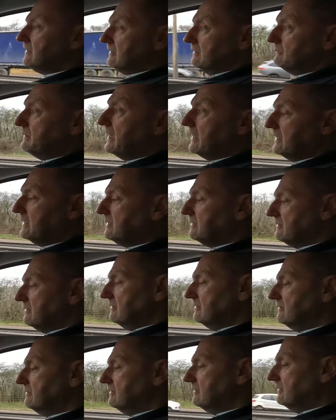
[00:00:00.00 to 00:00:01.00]
My,
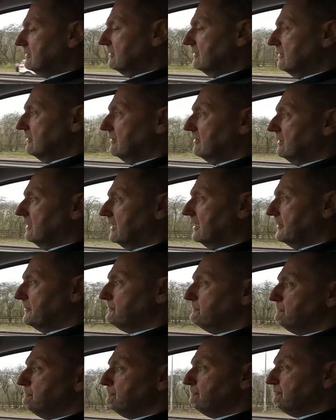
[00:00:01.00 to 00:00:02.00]

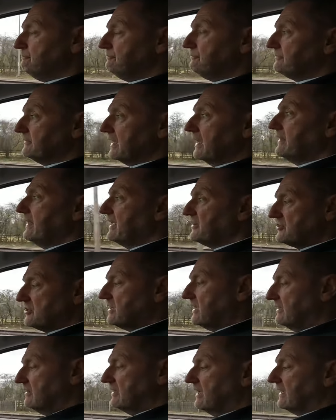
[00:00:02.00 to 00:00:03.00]
um, and that's
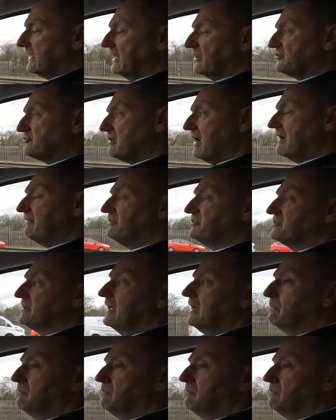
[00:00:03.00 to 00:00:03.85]
again against driving style.